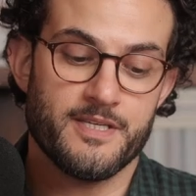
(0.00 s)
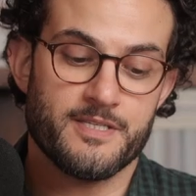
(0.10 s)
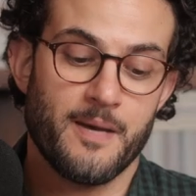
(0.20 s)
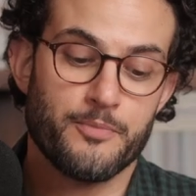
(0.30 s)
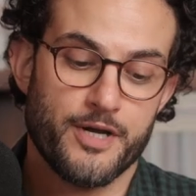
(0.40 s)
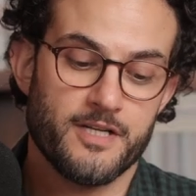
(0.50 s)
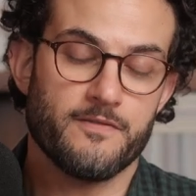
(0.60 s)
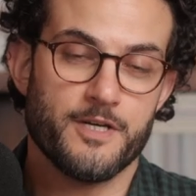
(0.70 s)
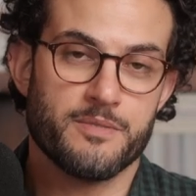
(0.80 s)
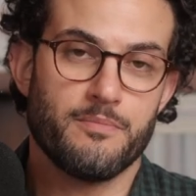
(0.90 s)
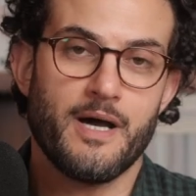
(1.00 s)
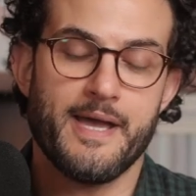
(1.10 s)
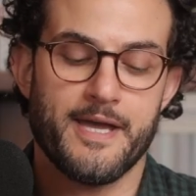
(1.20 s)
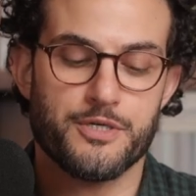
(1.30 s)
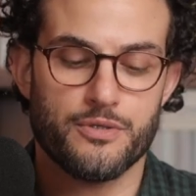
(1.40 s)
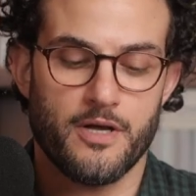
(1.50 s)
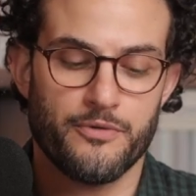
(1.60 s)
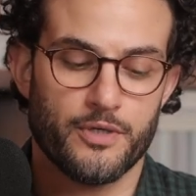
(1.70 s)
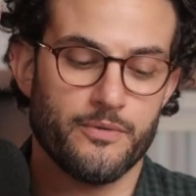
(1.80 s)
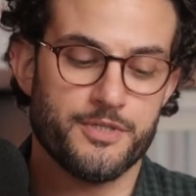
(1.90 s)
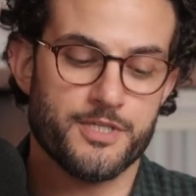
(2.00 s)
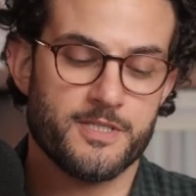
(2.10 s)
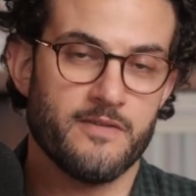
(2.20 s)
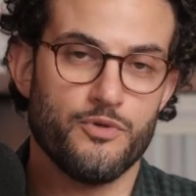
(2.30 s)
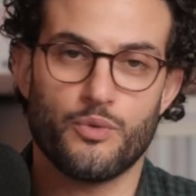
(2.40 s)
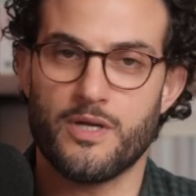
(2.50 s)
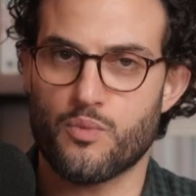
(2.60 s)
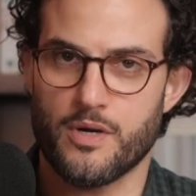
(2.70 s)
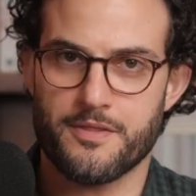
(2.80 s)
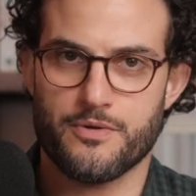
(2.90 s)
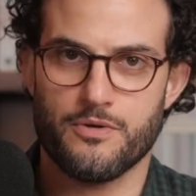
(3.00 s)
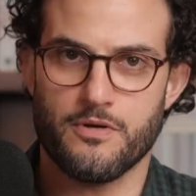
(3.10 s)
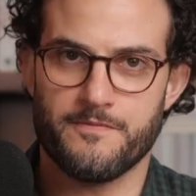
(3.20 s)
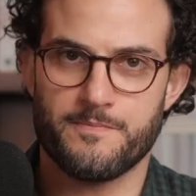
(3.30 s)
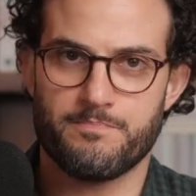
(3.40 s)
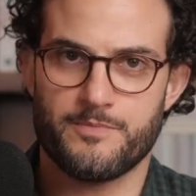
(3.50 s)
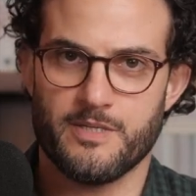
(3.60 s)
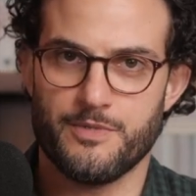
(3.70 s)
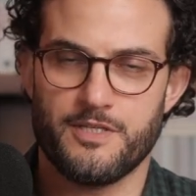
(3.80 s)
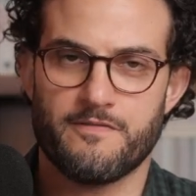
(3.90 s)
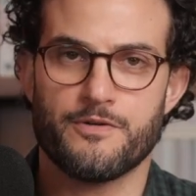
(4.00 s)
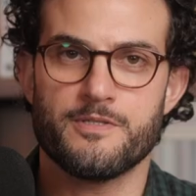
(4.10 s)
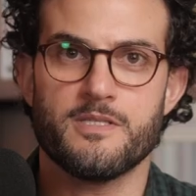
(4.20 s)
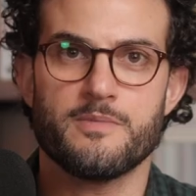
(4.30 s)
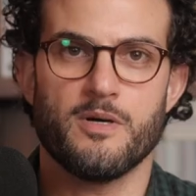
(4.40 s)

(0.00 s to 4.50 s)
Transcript: this upgraded version by Andrew, I thought I would just give you a quick run through of some of the differences,